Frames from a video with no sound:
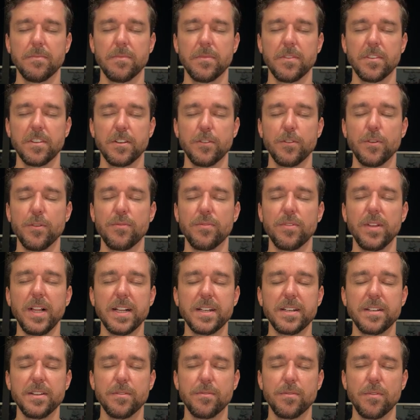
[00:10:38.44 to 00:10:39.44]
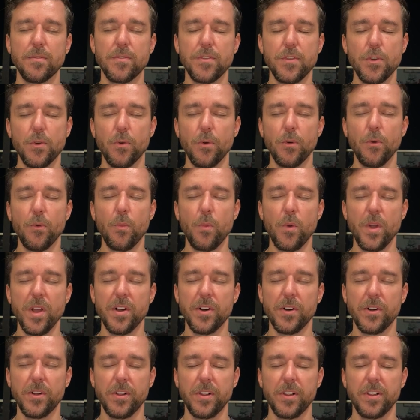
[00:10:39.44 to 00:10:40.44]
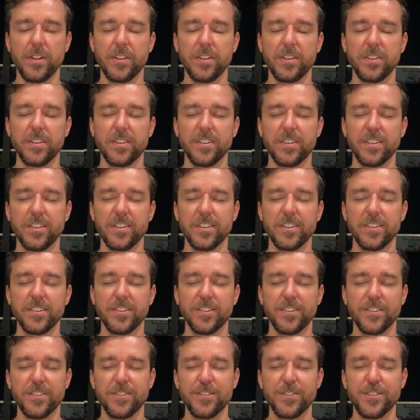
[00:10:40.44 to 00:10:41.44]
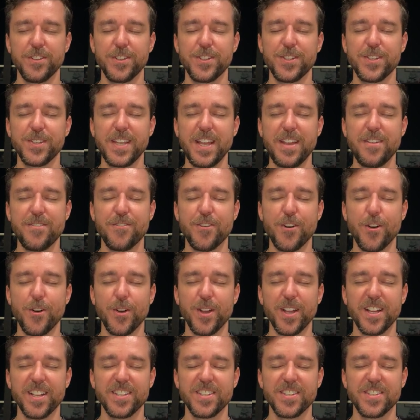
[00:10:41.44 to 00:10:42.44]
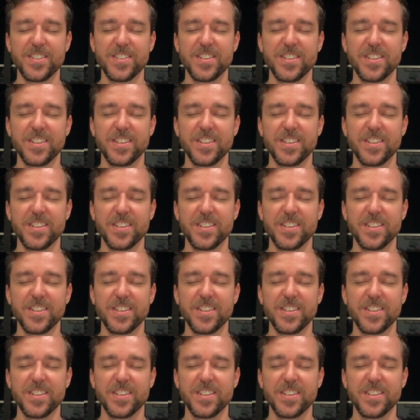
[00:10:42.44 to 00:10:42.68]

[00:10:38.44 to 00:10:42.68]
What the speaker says: reflective of your will to stay focused.